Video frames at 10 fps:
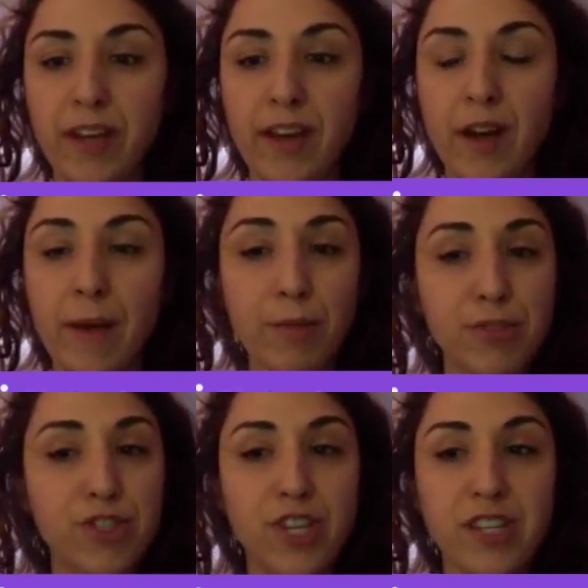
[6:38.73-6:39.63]
I
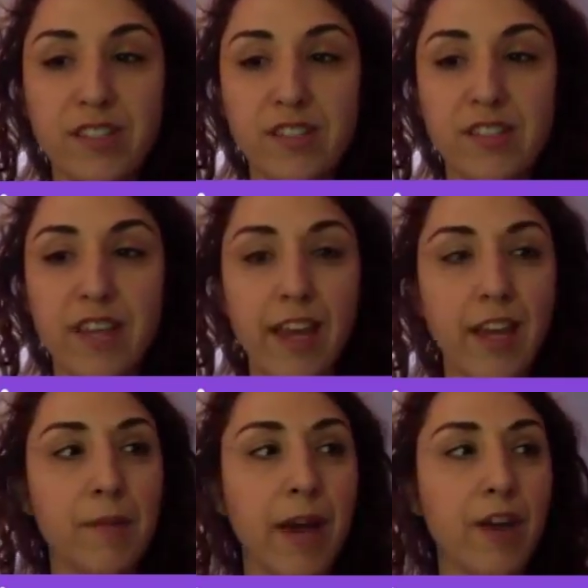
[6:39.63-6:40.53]
was just saying
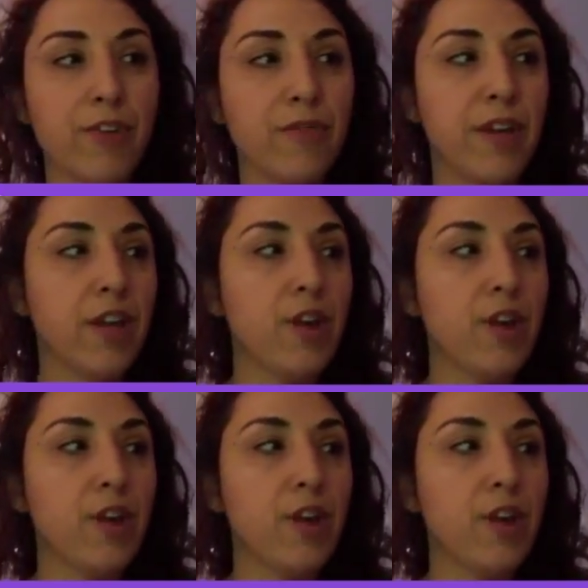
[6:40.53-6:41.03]
in my other video,